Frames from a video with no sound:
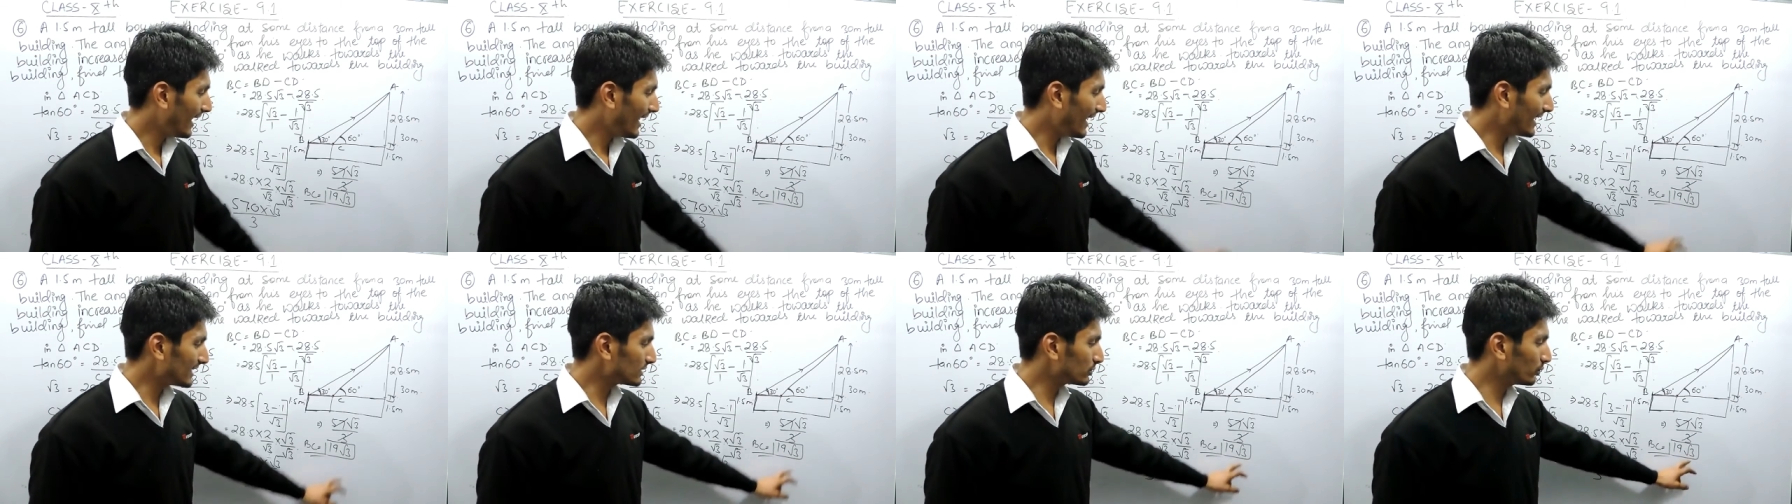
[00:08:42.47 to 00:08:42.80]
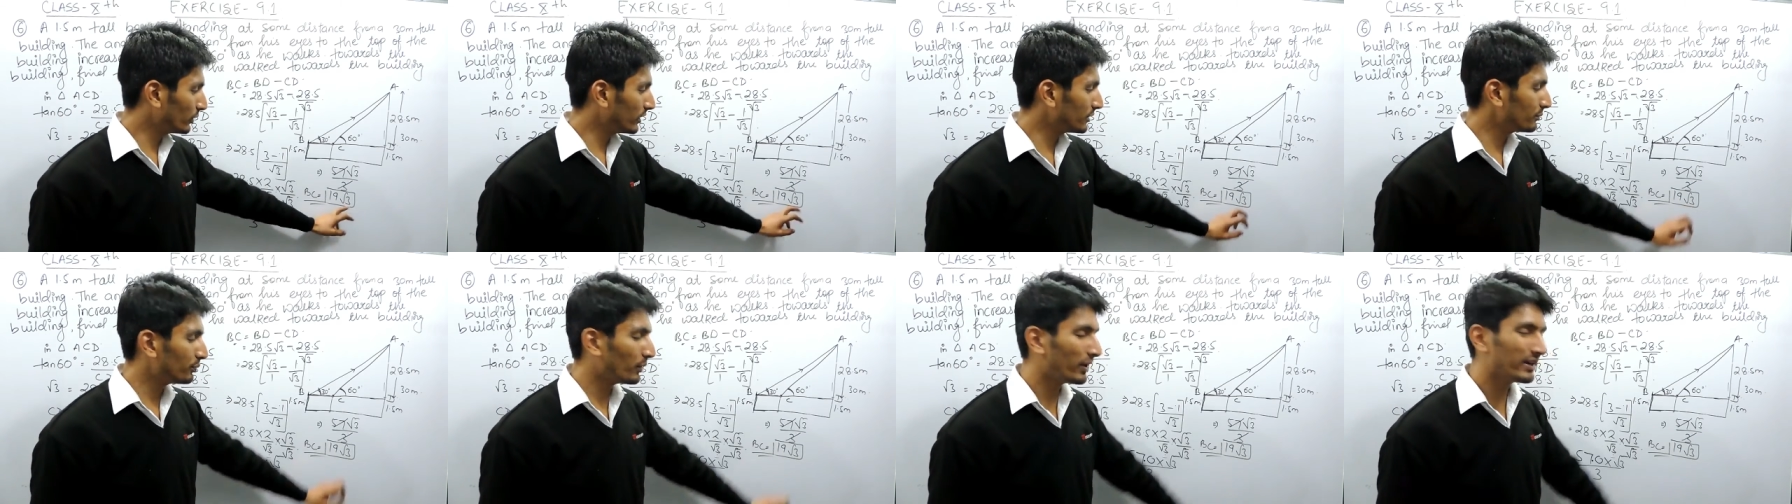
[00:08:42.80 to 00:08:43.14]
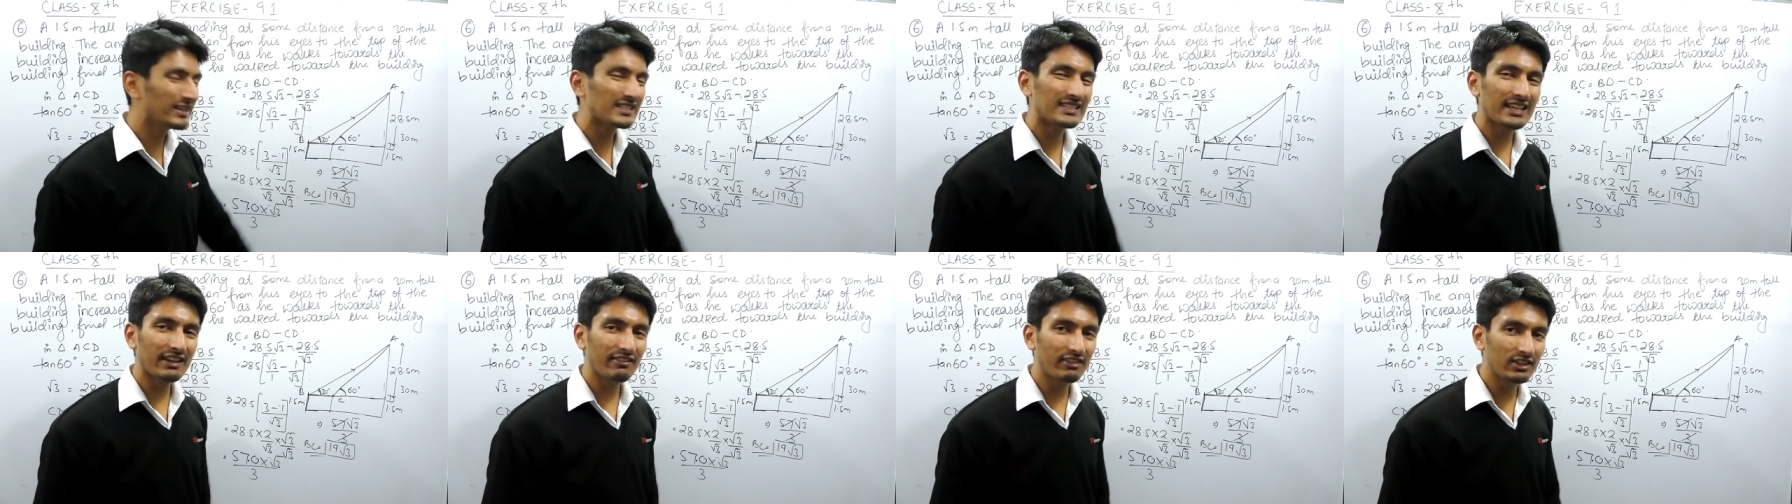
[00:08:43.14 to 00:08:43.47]
as
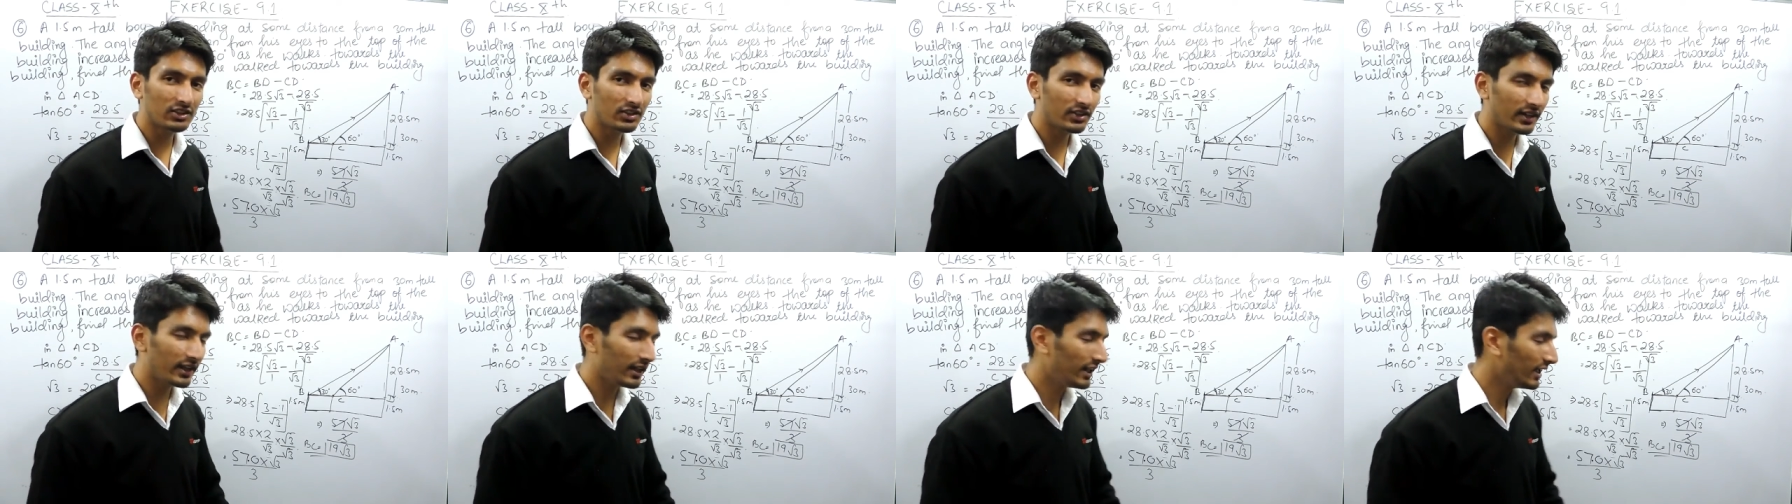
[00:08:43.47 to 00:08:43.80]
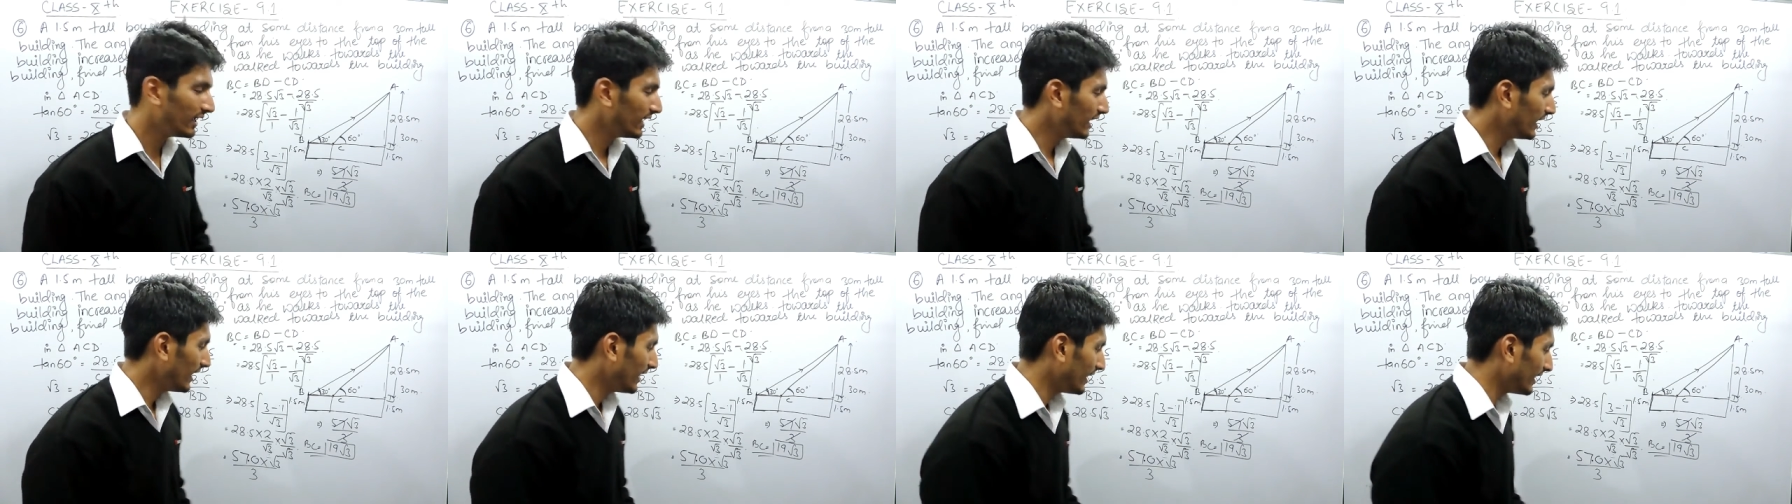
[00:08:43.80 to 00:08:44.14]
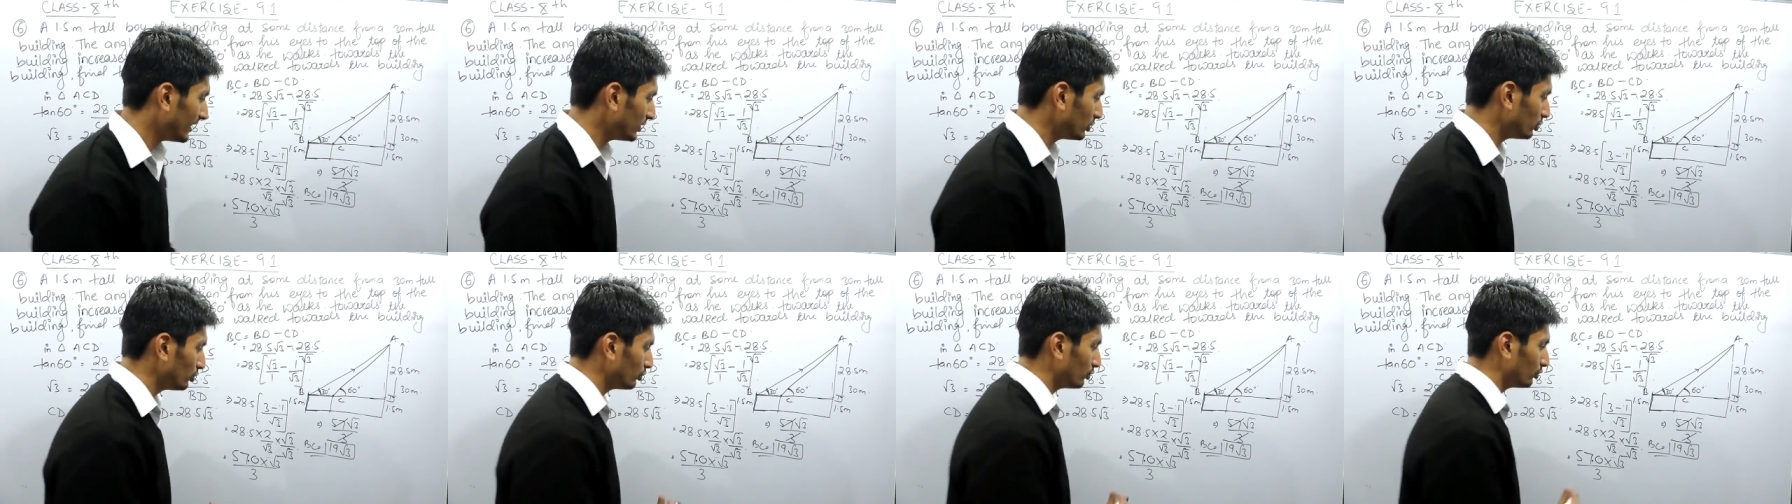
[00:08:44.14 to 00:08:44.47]
1.73,
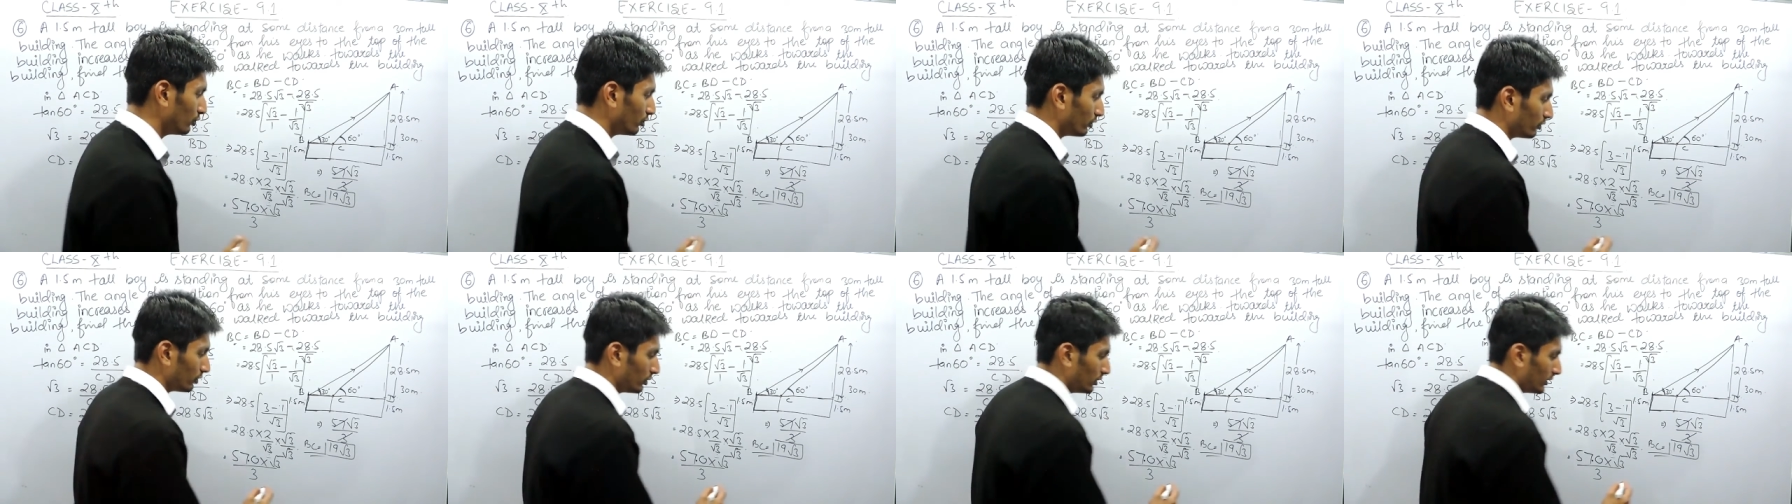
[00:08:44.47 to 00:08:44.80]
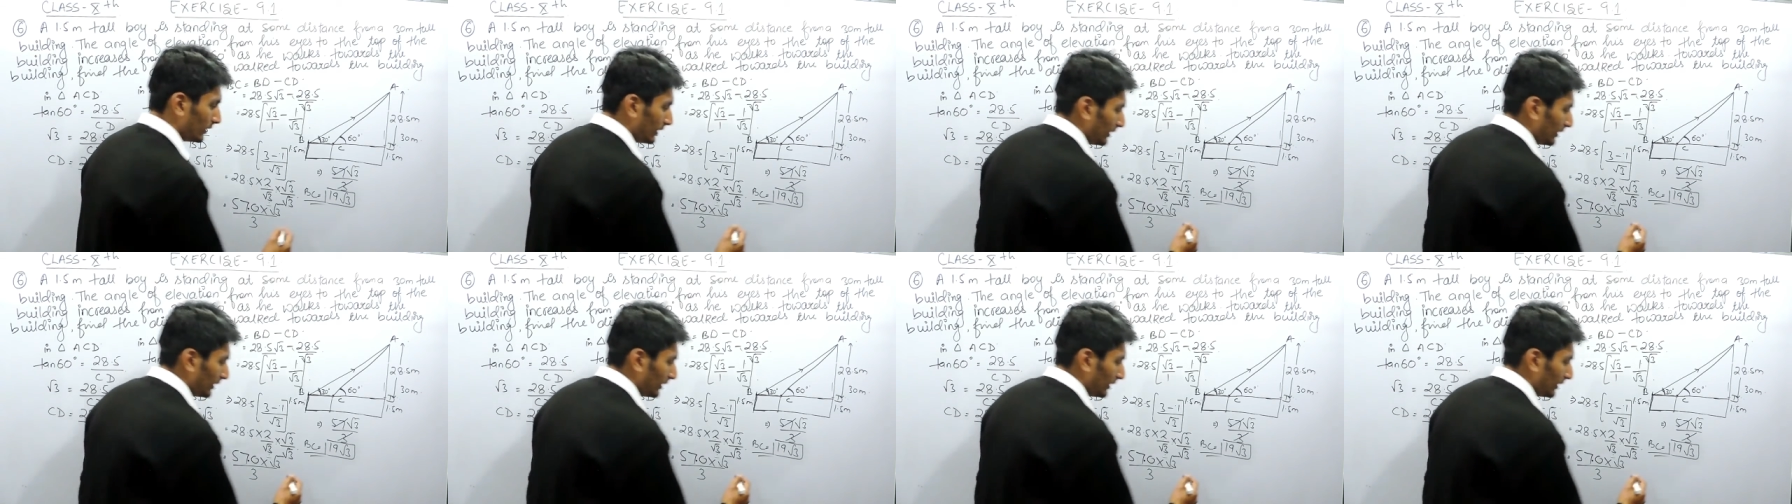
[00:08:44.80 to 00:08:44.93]
and you,